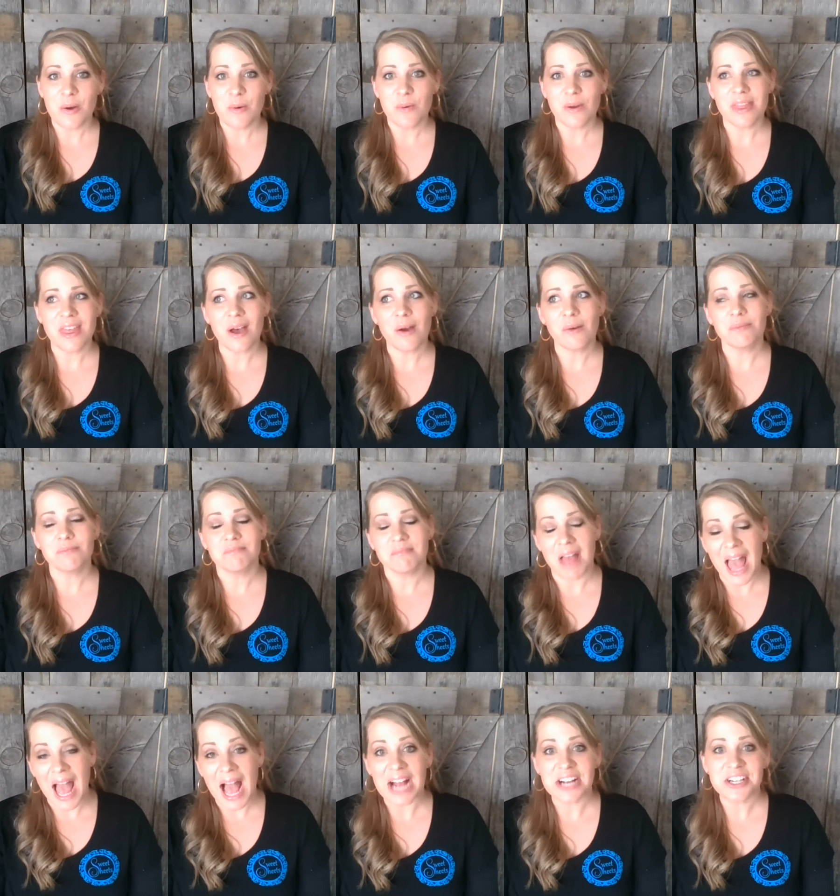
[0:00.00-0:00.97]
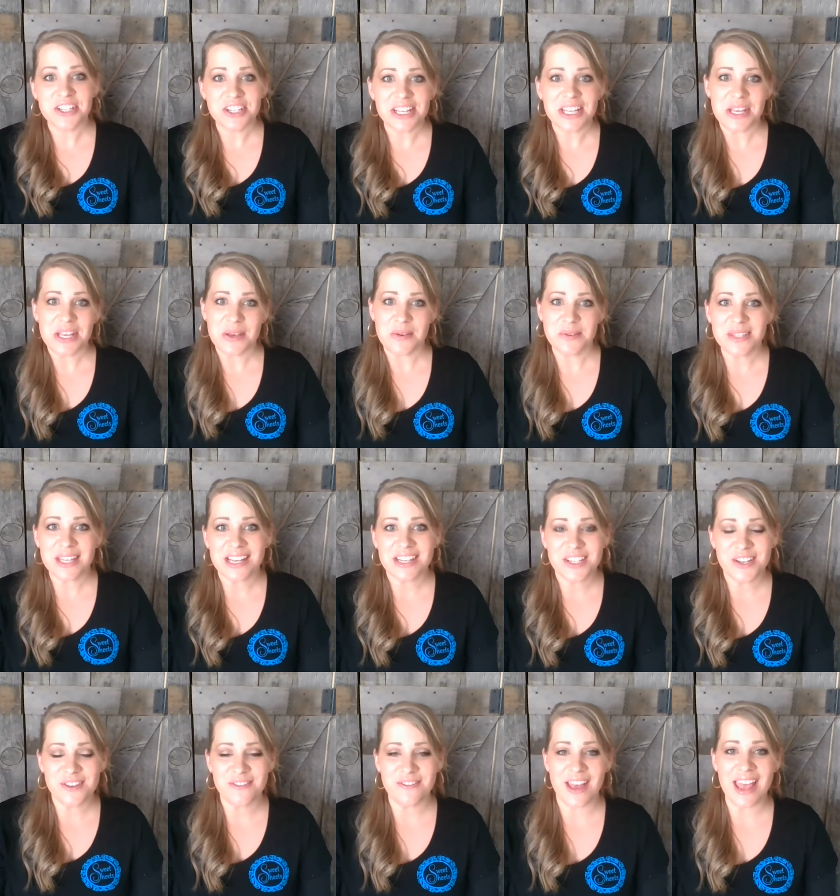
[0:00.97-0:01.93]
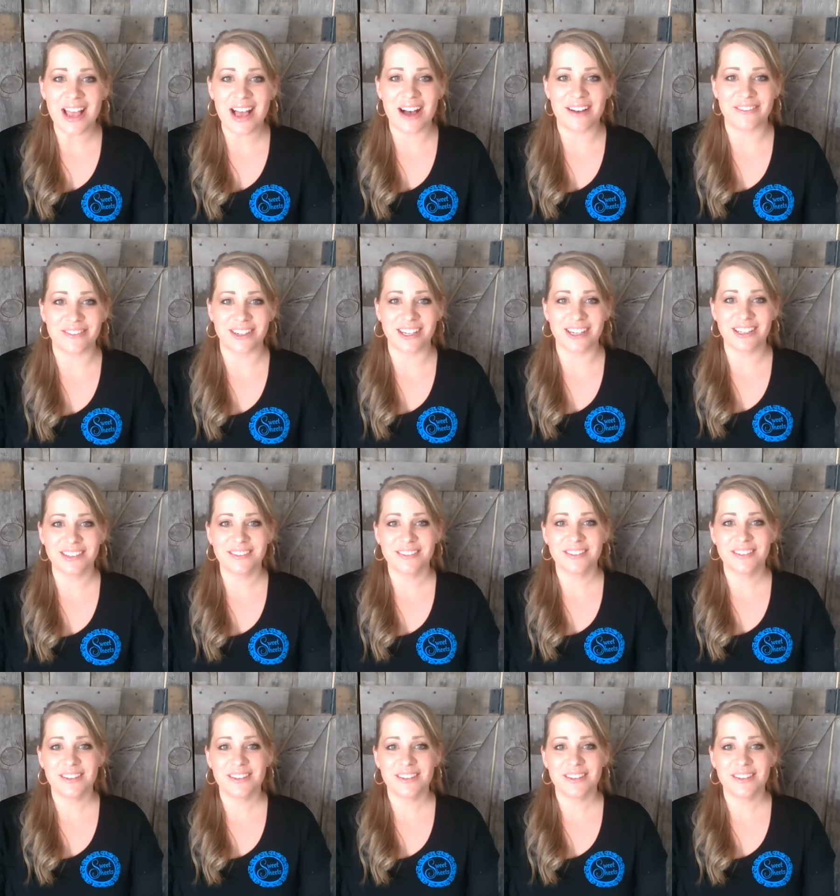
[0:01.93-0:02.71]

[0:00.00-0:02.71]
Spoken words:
without actually using a duvet cover.